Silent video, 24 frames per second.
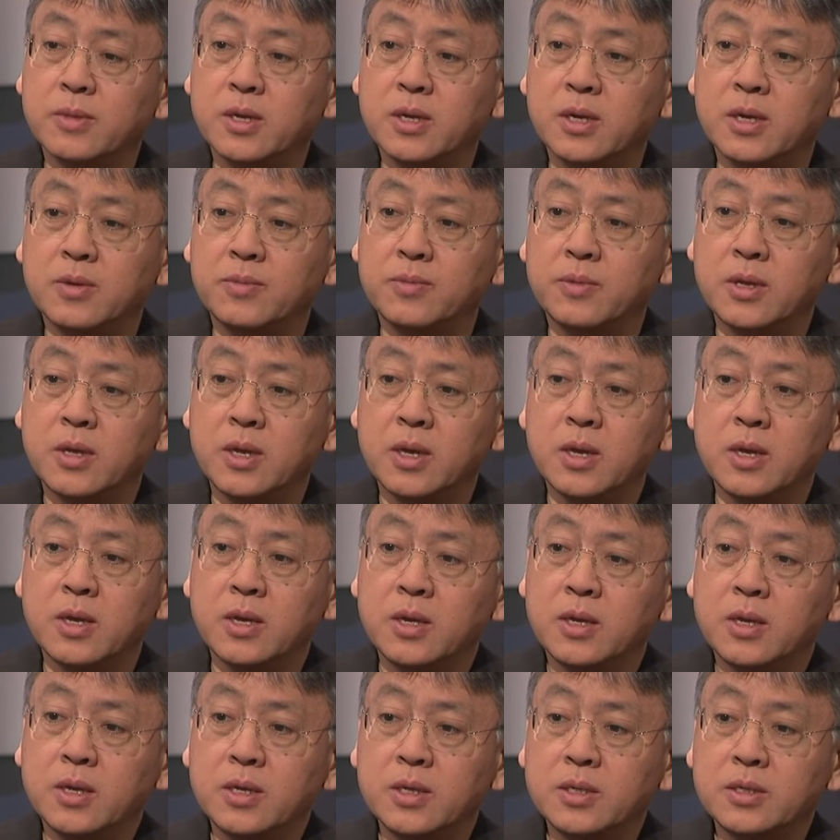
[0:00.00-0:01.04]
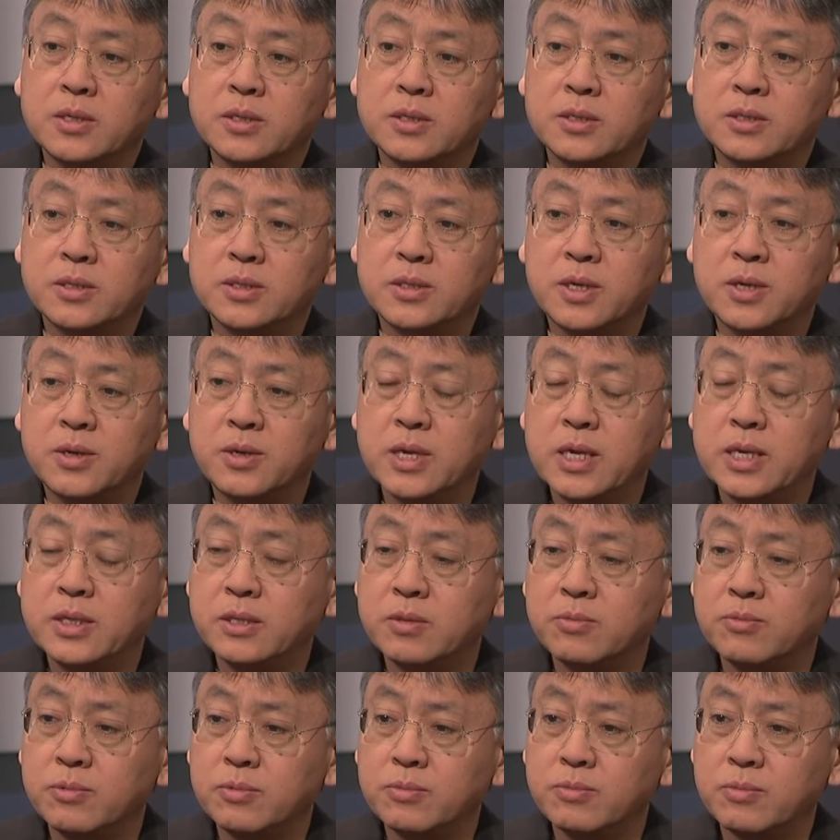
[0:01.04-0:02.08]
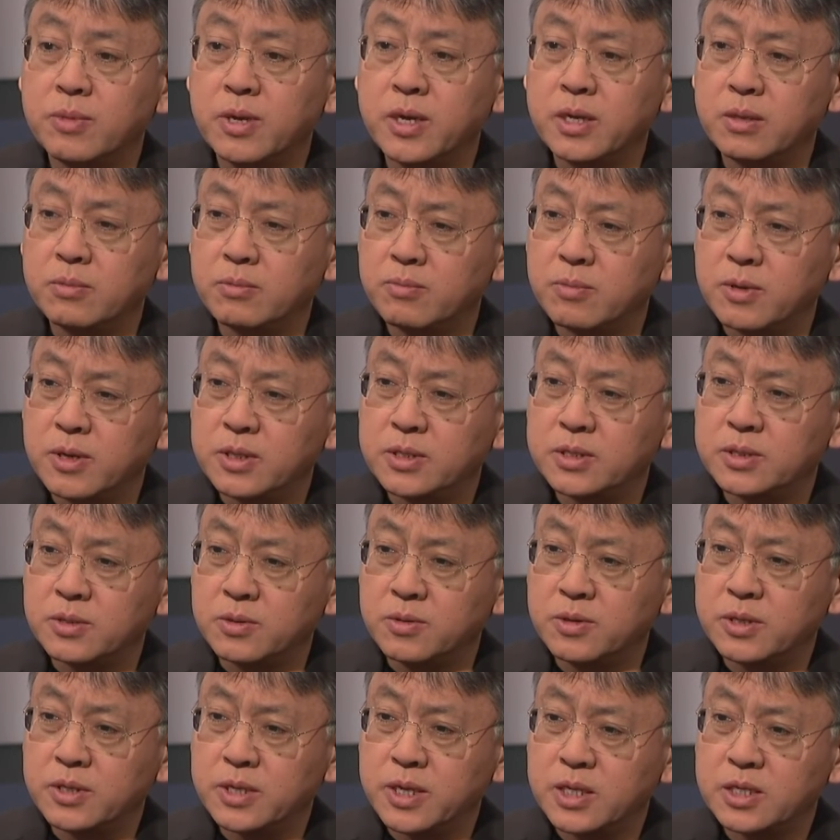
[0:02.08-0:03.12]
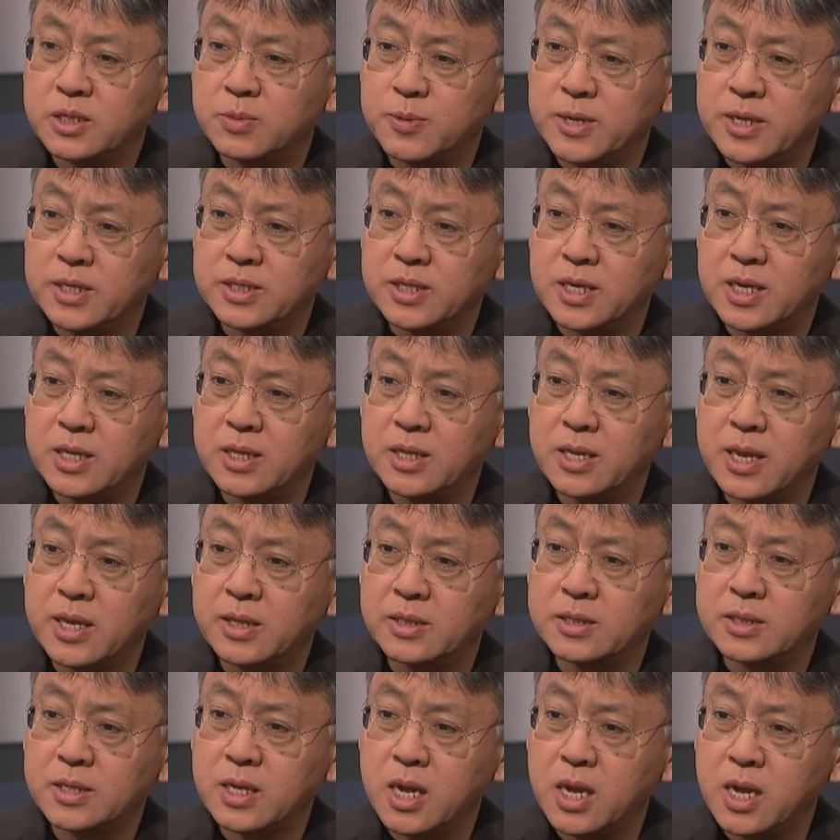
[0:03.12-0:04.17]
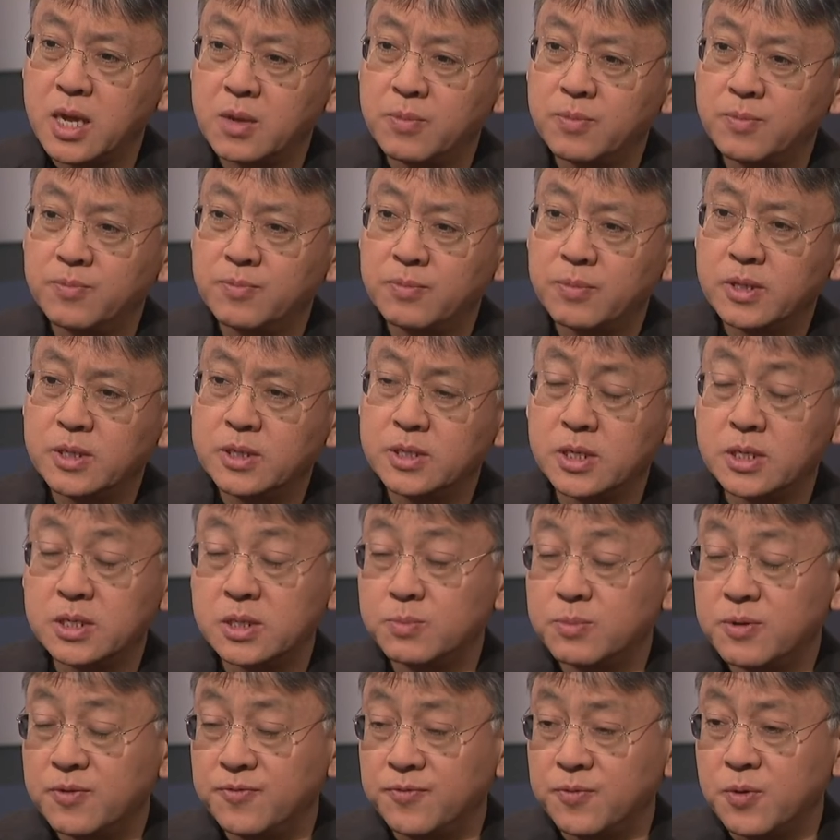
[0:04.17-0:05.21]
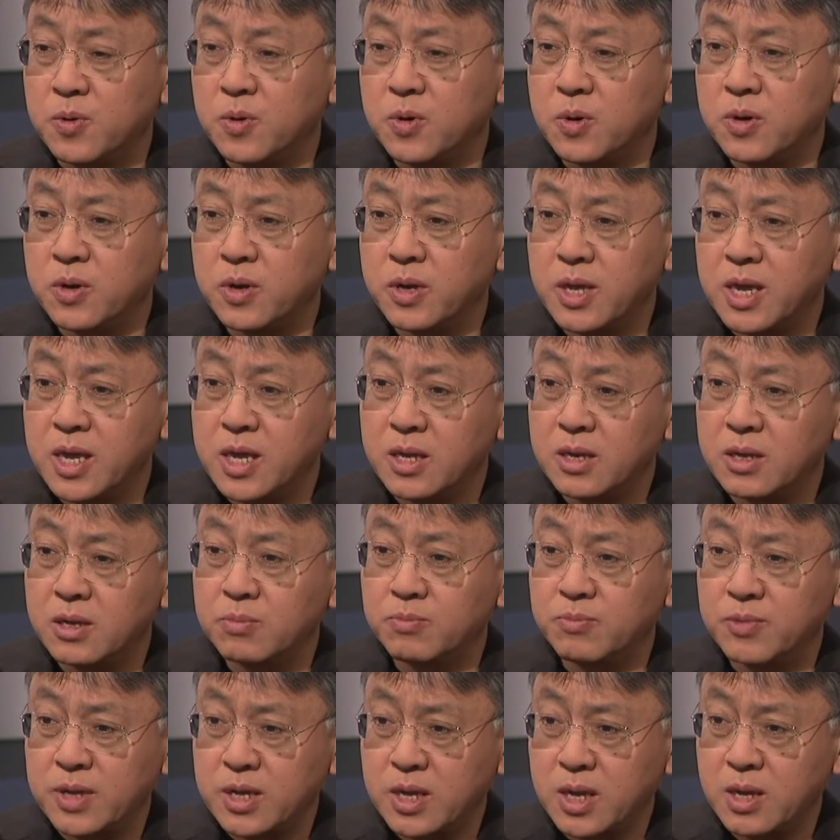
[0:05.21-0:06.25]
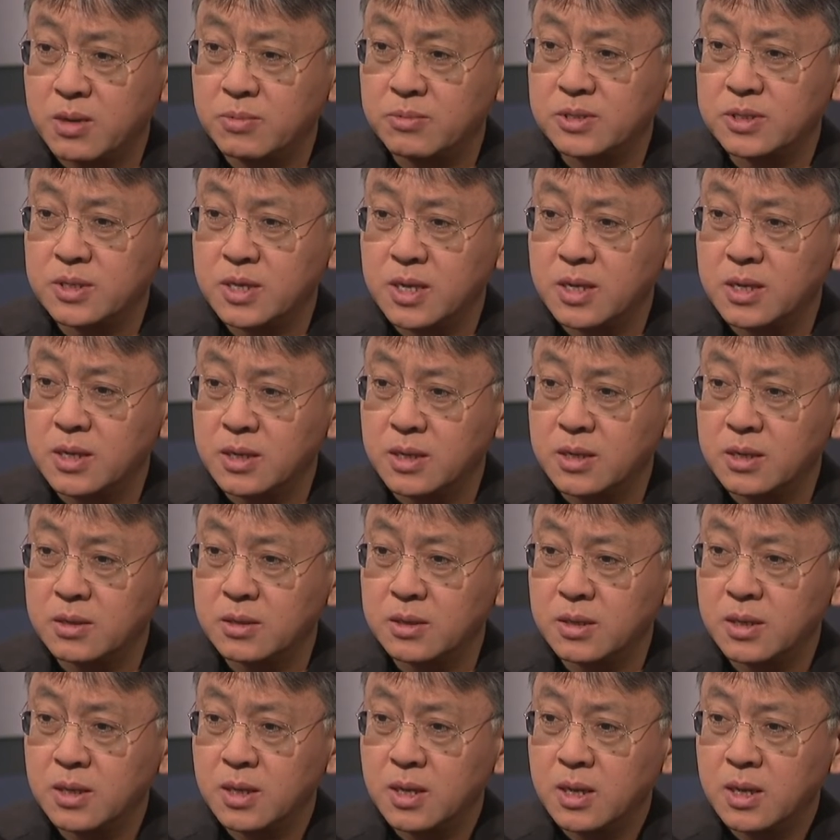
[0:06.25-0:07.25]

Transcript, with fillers: Um, so it, my, my story takes place in that time just before England becomes England.